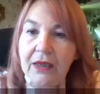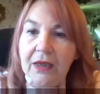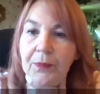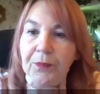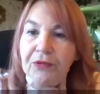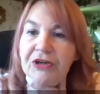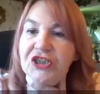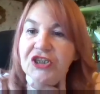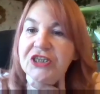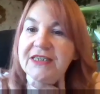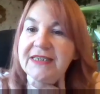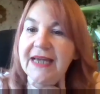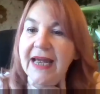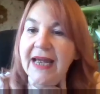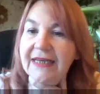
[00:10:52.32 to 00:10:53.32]

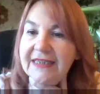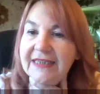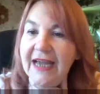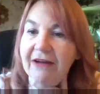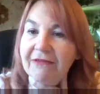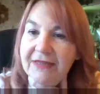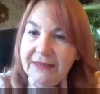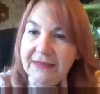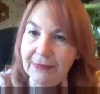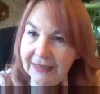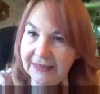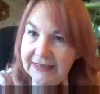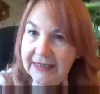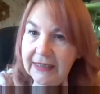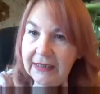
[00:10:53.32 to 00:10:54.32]
Capricious and
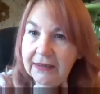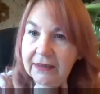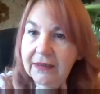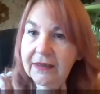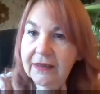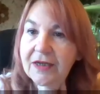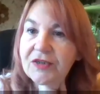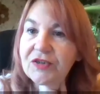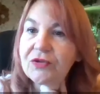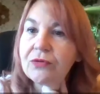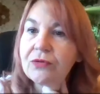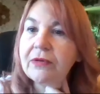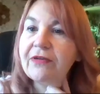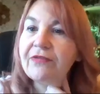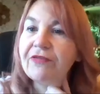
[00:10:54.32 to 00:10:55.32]
charismatic,
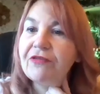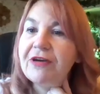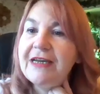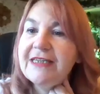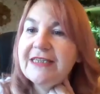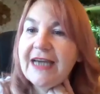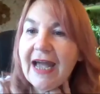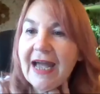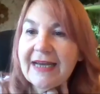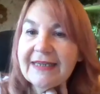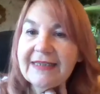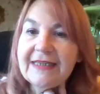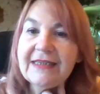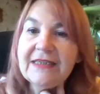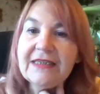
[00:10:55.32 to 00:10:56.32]
Azula Frida
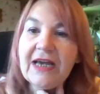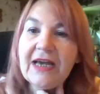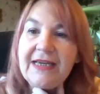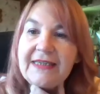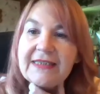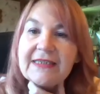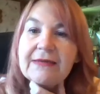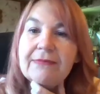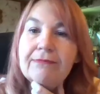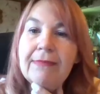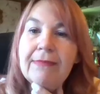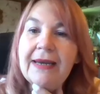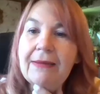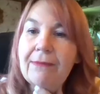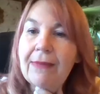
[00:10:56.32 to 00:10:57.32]
has enticed
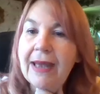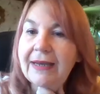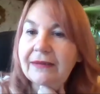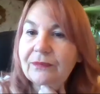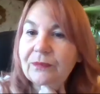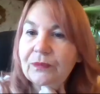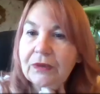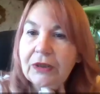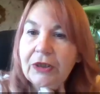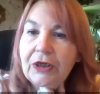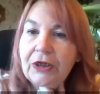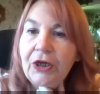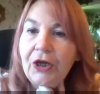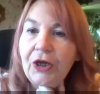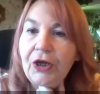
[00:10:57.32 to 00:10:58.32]
many men.
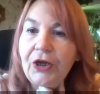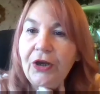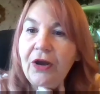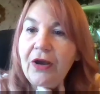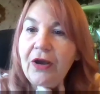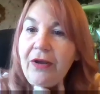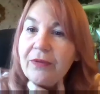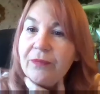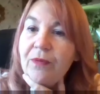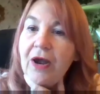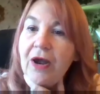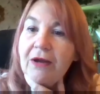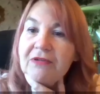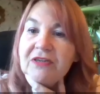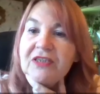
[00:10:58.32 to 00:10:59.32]
Her
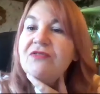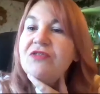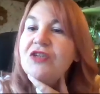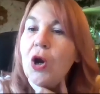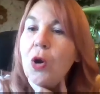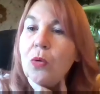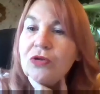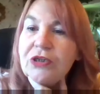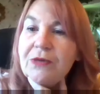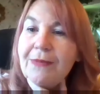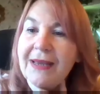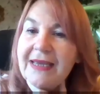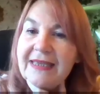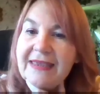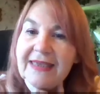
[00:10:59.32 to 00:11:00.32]
admirers have told her
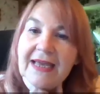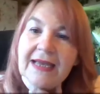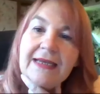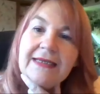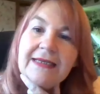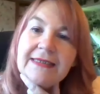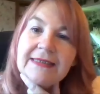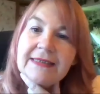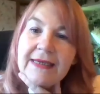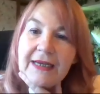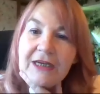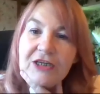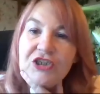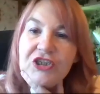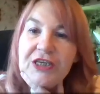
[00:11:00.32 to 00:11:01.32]
many things,
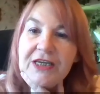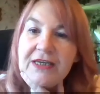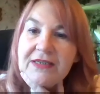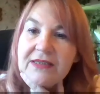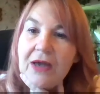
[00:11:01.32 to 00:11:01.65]
and she